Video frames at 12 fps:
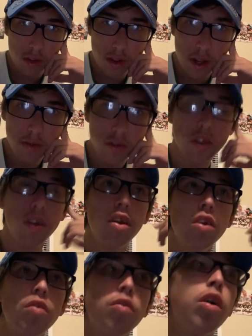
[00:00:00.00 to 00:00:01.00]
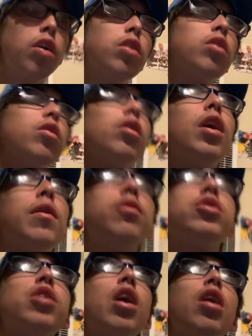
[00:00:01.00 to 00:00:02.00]
Everything, like, every
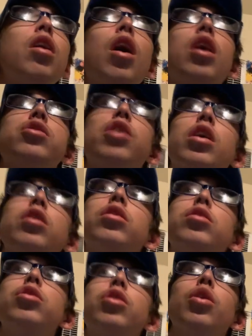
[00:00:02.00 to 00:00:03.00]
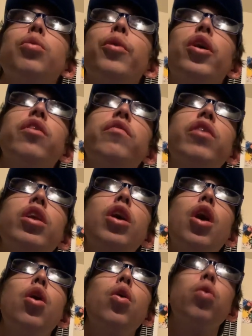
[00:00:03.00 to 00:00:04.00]
time I try to, you know, make a
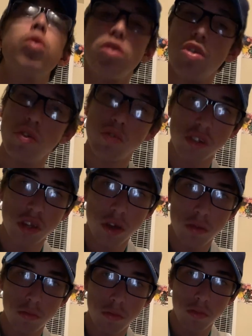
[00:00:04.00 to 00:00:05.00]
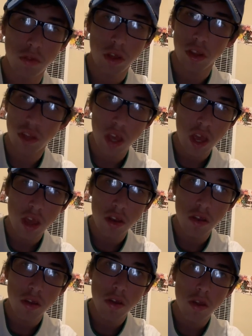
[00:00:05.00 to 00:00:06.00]
video or do something like that,
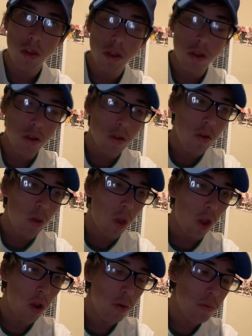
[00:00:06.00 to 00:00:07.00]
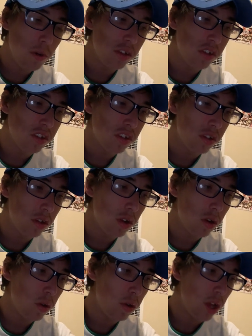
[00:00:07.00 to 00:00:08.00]
everybody's, you
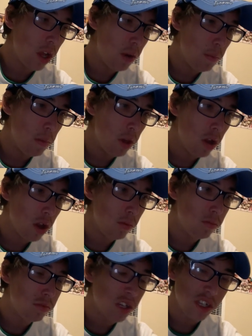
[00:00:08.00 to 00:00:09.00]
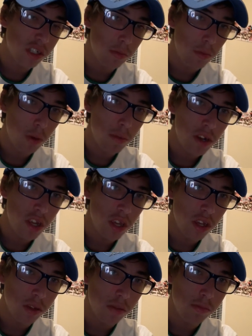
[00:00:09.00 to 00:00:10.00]
know, hitting me up, texting me on my
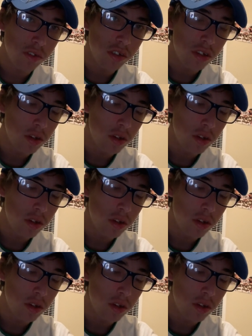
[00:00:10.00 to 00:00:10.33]
DMs.